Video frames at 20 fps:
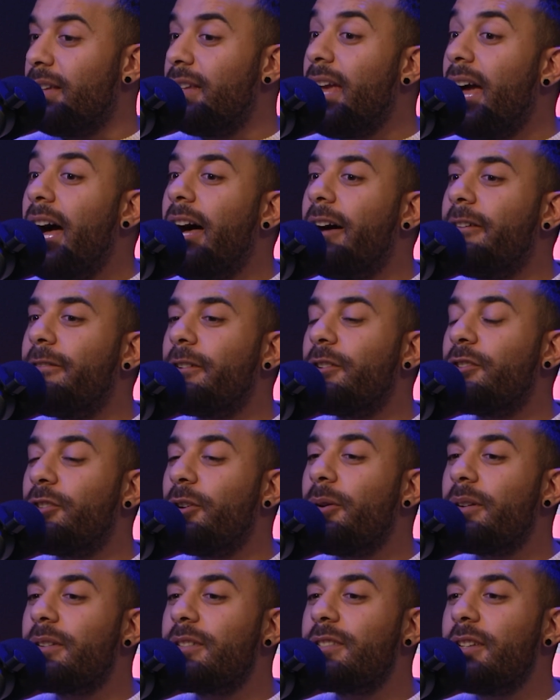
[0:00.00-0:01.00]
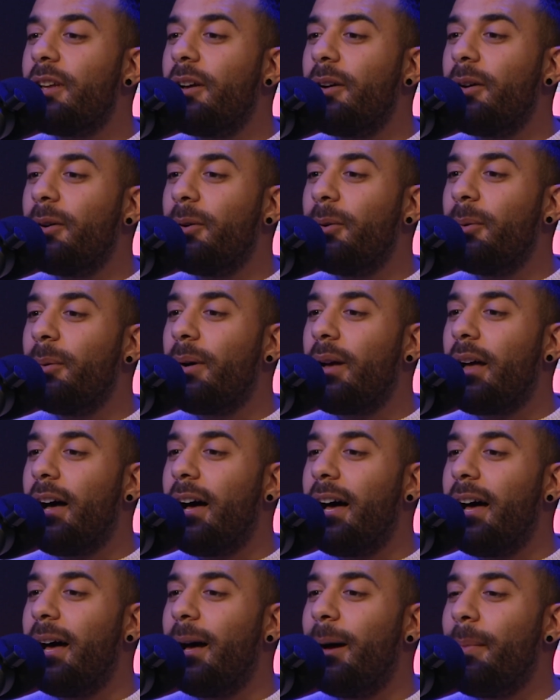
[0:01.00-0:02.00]
Yeah, for sure. So
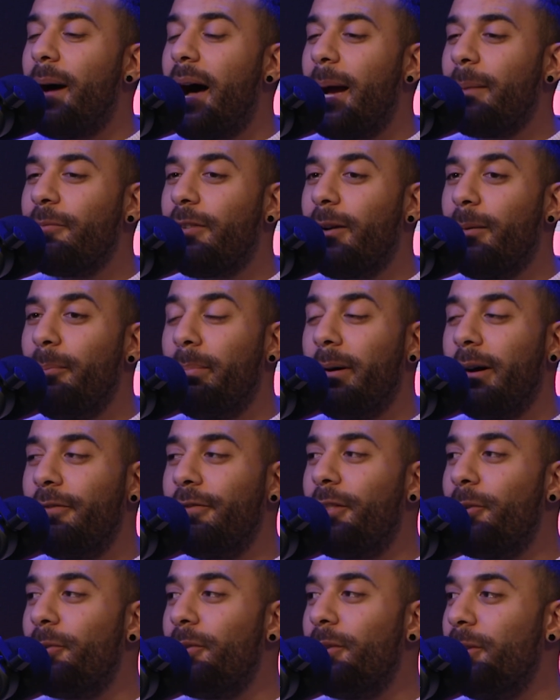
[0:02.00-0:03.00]
I'm from Buffalo, New